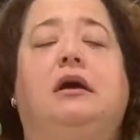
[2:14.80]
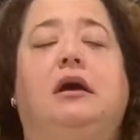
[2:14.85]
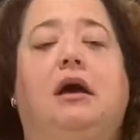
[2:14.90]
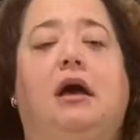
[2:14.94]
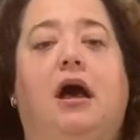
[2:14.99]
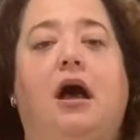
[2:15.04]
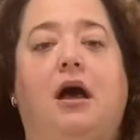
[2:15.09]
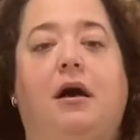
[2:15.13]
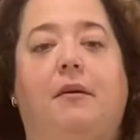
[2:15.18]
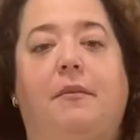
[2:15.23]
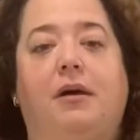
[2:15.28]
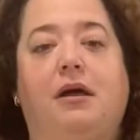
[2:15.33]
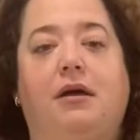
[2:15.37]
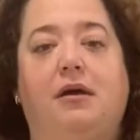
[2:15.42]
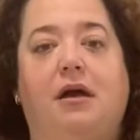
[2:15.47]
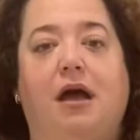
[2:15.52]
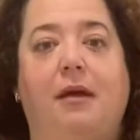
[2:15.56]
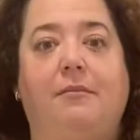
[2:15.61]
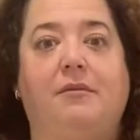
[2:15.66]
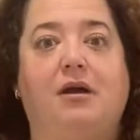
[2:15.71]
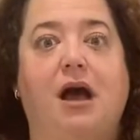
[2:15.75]

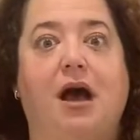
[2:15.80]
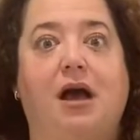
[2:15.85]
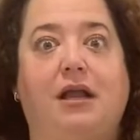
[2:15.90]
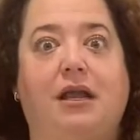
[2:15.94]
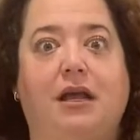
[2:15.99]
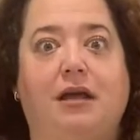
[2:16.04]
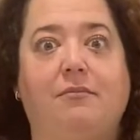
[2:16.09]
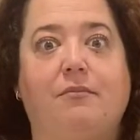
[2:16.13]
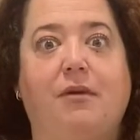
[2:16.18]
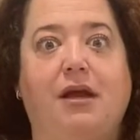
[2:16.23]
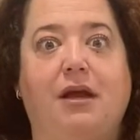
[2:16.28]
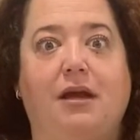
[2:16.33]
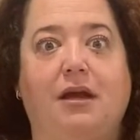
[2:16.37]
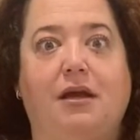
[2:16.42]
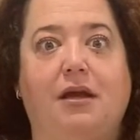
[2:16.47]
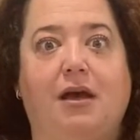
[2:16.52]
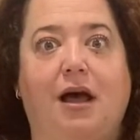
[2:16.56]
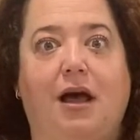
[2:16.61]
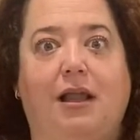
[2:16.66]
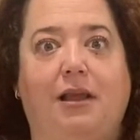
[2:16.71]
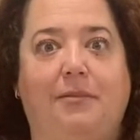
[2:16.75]
I'm cutting my
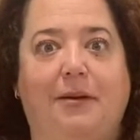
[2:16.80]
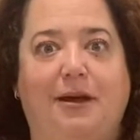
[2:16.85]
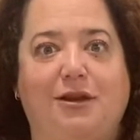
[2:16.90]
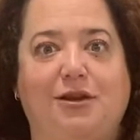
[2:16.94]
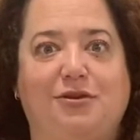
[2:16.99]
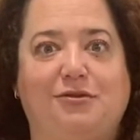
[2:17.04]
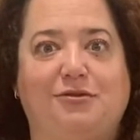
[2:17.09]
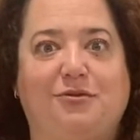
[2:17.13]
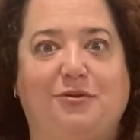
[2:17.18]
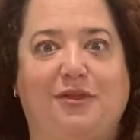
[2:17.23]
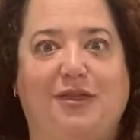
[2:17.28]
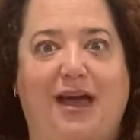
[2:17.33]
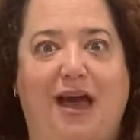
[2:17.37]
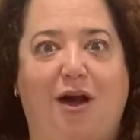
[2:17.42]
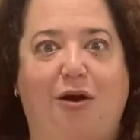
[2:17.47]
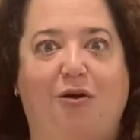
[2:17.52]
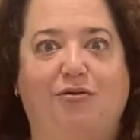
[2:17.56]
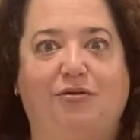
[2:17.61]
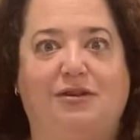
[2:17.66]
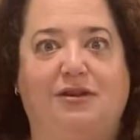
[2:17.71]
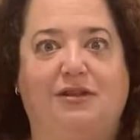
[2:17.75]
jalapeños
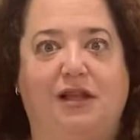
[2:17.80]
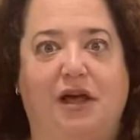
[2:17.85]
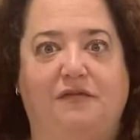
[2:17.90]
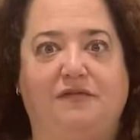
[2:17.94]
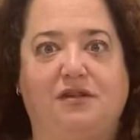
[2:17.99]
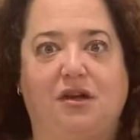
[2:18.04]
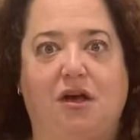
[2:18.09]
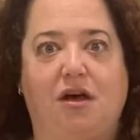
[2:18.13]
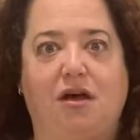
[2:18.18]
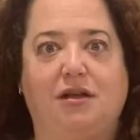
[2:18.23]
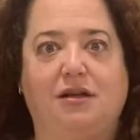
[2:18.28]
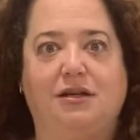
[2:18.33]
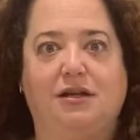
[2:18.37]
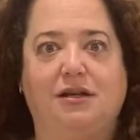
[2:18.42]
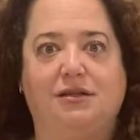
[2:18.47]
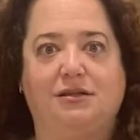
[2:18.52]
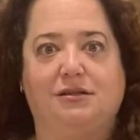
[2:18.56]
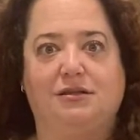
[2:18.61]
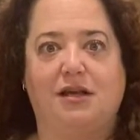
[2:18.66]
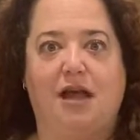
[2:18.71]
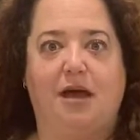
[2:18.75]
without gloves on
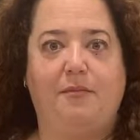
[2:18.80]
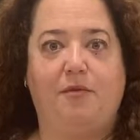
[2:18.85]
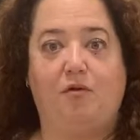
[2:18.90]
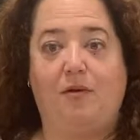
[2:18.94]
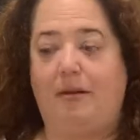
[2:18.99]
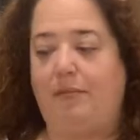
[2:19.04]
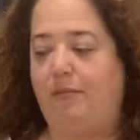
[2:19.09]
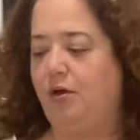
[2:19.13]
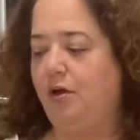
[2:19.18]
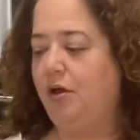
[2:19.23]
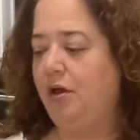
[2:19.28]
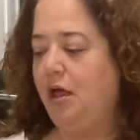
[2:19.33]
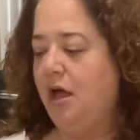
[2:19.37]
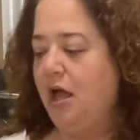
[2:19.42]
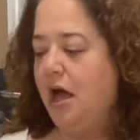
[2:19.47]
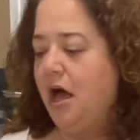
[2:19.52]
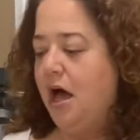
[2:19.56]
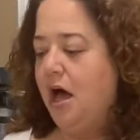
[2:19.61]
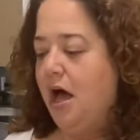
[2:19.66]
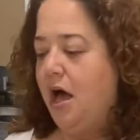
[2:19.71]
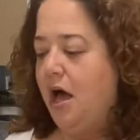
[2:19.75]
because I'm a rebel.
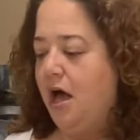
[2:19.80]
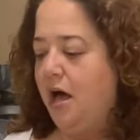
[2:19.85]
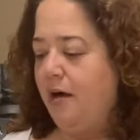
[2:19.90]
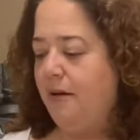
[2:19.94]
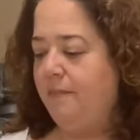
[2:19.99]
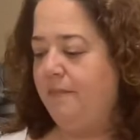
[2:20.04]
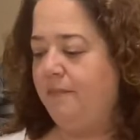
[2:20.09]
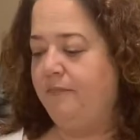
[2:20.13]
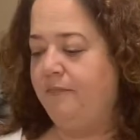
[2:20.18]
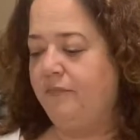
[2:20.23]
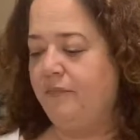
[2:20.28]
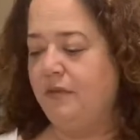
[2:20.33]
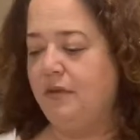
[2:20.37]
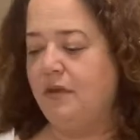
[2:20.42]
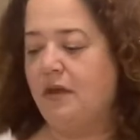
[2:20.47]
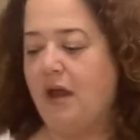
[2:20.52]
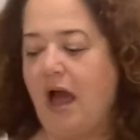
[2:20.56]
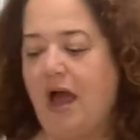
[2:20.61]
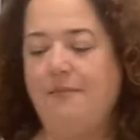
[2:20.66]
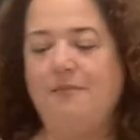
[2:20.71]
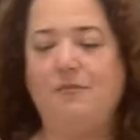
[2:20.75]

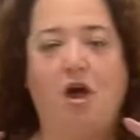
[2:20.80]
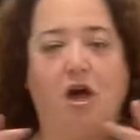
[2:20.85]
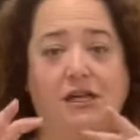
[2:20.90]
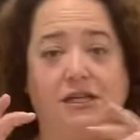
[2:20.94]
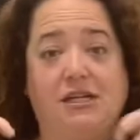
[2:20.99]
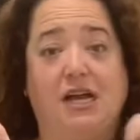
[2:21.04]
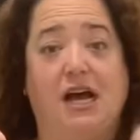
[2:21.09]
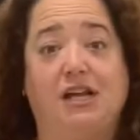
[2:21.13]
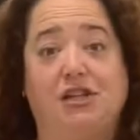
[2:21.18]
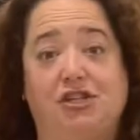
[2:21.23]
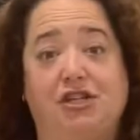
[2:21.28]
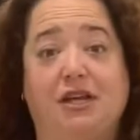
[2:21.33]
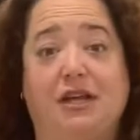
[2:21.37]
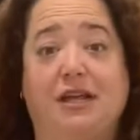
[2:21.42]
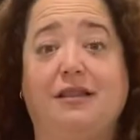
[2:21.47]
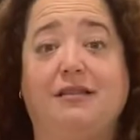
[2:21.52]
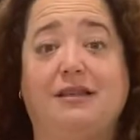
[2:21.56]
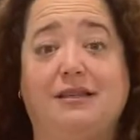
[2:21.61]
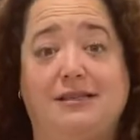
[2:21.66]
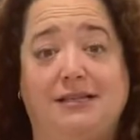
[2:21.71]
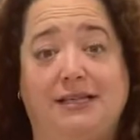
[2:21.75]
I'm not
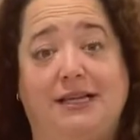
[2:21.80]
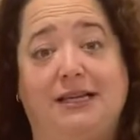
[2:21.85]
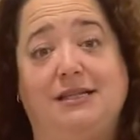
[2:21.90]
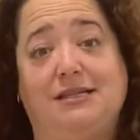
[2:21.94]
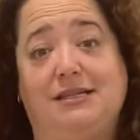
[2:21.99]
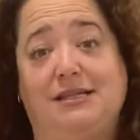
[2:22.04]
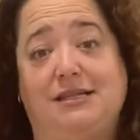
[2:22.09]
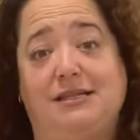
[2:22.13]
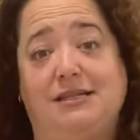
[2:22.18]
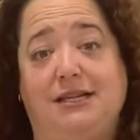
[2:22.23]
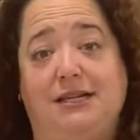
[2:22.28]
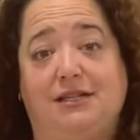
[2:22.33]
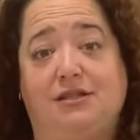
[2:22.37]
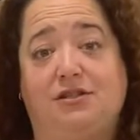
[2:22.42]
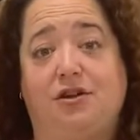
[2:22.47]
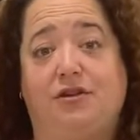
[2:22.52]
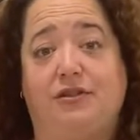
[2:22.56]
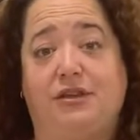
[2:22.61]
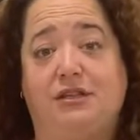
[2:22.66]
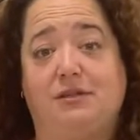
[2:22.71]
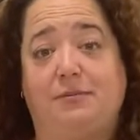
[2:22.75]
touching the seeds. The seeds
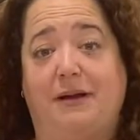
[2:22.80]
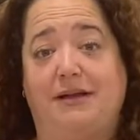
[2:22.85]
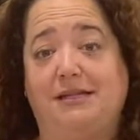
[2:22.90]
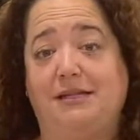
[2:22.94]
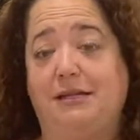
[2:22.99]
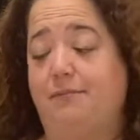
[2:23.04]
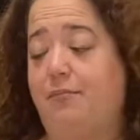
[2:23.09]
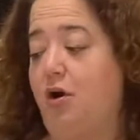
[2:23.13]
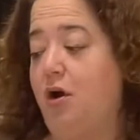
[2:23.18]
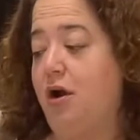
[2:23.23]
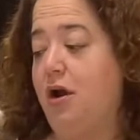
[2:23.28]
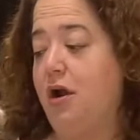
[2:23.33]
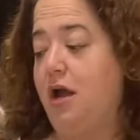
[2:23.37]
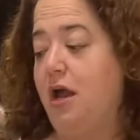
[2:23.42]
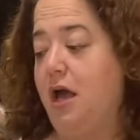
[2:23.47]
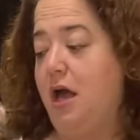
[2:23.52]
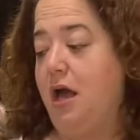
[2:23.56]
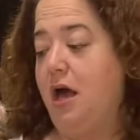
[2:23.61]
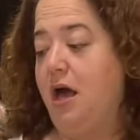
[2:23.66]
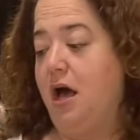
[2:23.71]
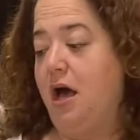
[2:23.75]
are the spicy part.
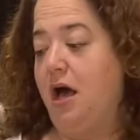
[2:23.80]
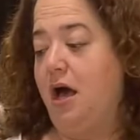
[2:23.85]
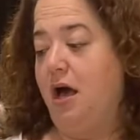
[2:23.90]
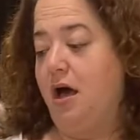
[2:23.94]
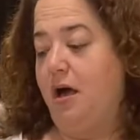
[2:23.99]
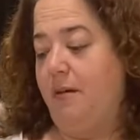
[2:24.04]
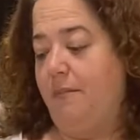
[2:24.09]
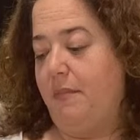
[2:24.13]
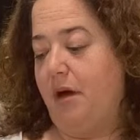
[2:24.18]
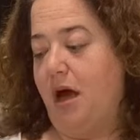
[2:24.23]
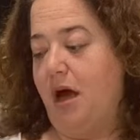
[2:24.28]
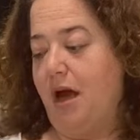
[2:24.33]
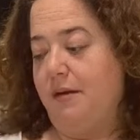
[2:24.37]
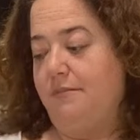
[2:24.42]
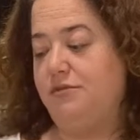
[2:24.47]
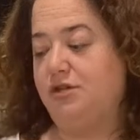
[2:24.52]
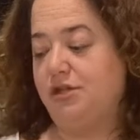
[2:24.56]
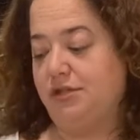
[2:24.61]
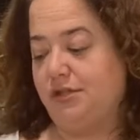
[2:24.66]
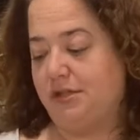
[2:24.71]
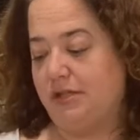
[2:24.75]

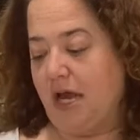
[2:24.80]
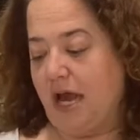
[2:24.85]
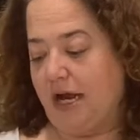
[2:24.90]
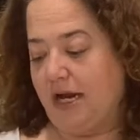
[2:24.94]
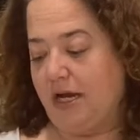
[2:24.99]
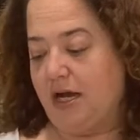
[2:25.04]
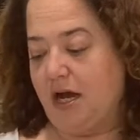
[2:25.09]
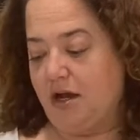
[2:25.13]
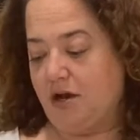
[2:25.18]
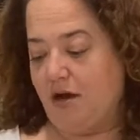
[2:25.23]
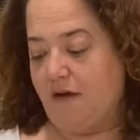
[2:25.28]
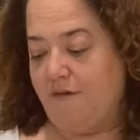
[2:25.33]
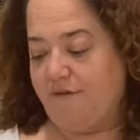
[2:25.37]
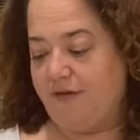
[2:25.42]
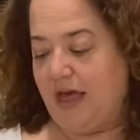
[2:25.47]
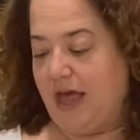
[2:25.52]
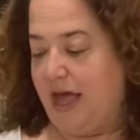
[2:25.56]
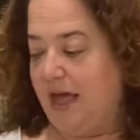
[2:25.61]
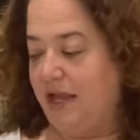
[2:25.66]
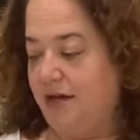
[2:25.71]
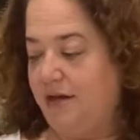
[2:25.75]
I cut off
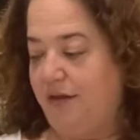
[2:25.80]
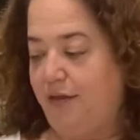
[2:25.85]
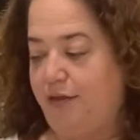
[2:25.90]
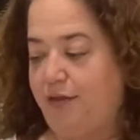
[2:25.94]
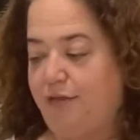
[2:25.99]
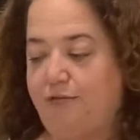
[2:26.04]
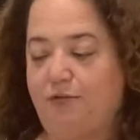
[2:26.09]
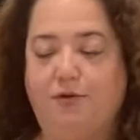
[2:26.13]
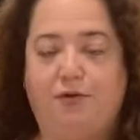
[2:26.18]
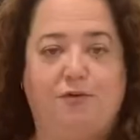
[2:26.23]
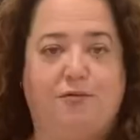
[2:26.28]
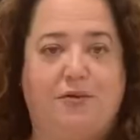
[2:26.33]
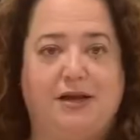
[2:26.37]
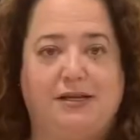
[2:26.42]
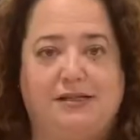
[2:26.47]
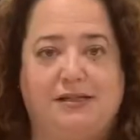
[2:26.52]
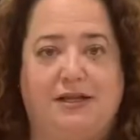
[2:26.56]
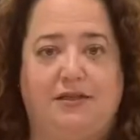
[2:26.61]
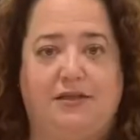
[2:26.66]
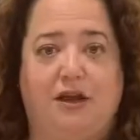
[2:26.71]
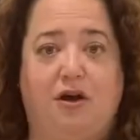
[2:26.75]
the end and threw the
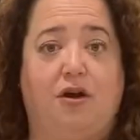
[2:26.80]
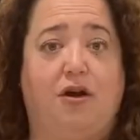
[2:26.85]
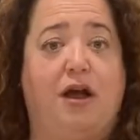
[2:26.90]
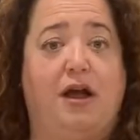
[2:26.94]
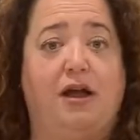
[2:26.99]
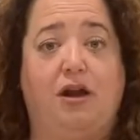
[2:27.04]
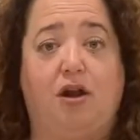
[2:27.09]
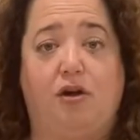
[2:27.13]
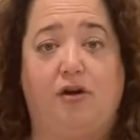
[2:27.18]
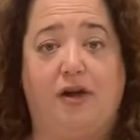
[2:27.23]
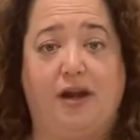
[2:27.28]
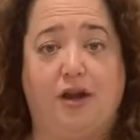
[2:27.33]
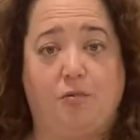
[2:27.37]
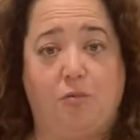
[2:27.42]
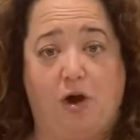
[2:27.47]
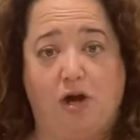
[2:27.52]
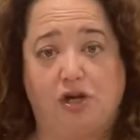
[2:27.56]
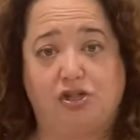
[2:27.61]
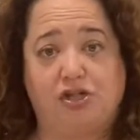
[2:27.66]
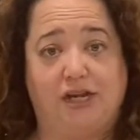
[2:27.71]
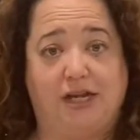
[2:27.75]
rest in there. I'd already
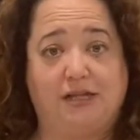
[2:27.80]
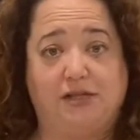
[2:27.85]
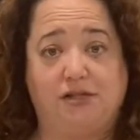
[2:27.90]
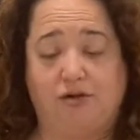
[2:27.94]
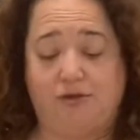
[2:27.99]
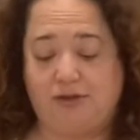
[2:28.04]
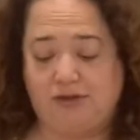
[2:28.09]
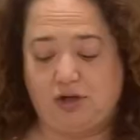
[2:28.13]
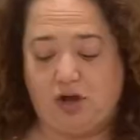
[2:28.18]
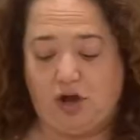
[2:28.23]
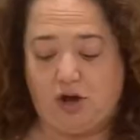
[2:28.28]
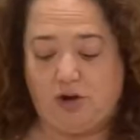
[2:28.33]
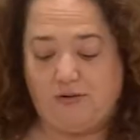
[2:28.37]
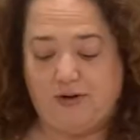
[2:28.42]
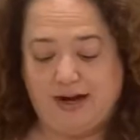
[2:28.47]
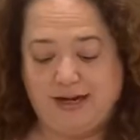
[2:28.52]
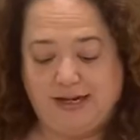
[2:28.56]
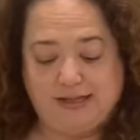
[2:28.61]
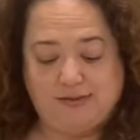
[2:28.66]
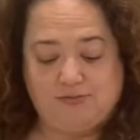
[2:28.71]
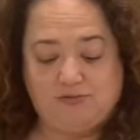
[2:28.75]
washed it, so it's
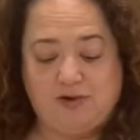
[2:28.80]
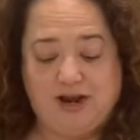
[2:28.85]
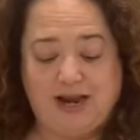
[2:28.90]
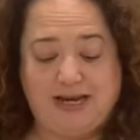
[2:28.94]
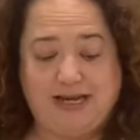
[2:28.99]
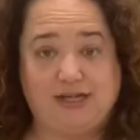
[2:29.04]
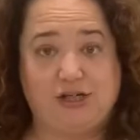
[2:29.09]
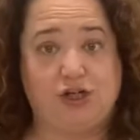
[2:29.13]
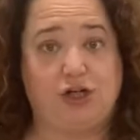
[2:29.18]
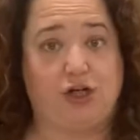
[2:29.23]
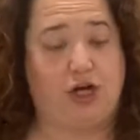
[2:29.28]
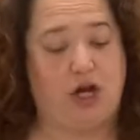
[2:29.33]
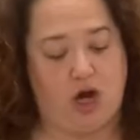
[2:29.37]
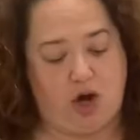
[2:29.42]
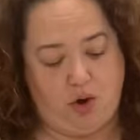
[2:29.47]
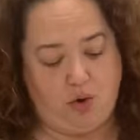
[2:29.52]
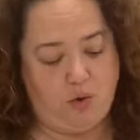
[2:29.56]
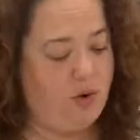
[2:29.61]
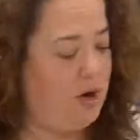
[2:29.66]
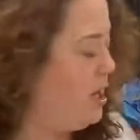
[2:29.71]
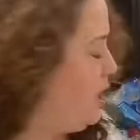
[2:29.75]
already ready to go.